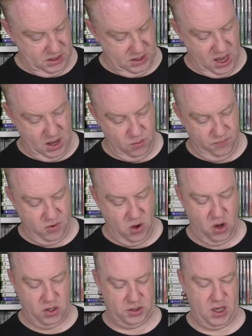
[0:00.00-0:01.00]
Then we've
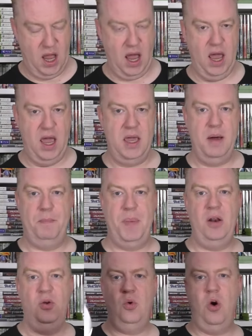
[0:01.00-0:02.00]
got a
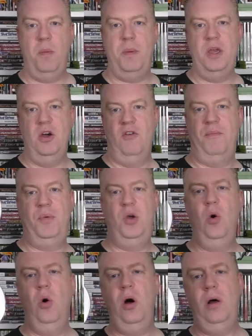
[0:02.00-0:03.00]
bundle copy of
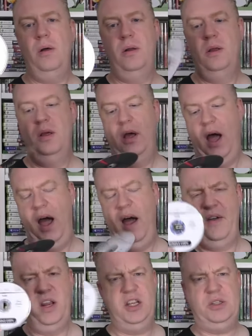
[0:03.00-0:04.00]
Pure.
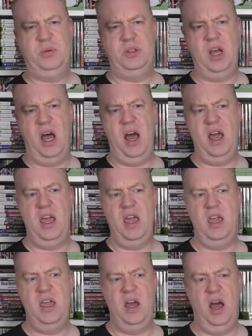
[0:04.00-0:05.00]
I think this was
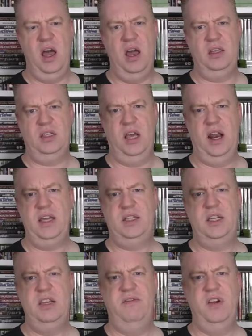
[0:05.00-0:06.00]
an
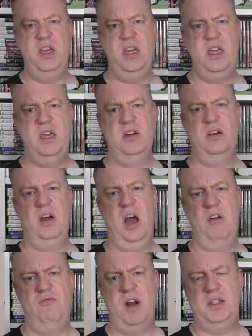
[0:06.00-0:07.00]
ATV
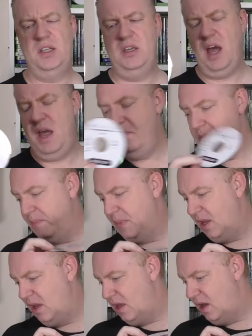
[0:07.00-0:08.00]
racing game.
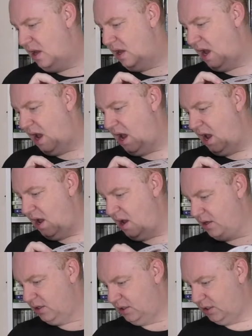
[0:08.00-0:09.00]

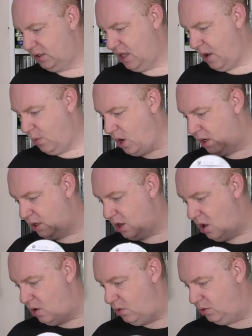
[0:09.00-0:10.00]
That one
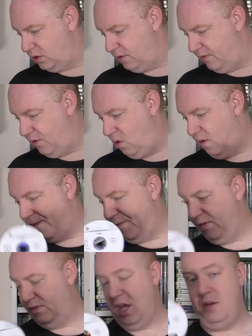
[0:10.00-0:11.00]
goes for
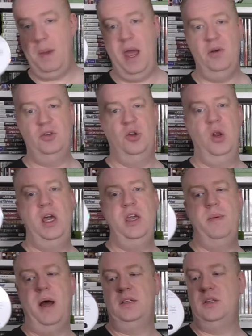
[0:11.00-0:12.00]
£15 on
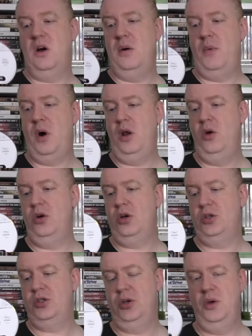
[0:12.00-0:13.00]
eBay. So I might
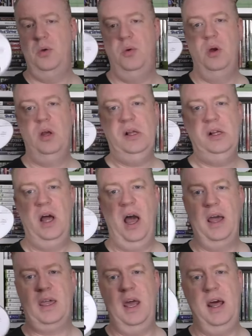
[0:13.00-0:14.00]
look to
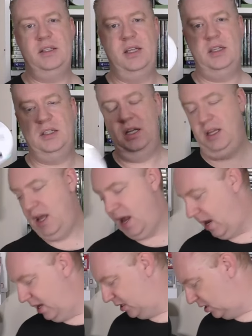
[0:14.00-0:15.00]
get that tested and get
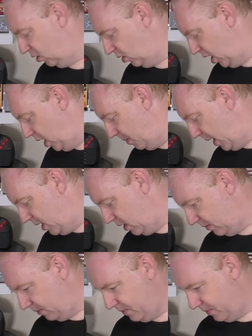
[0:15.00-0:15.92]
that listed on eBay.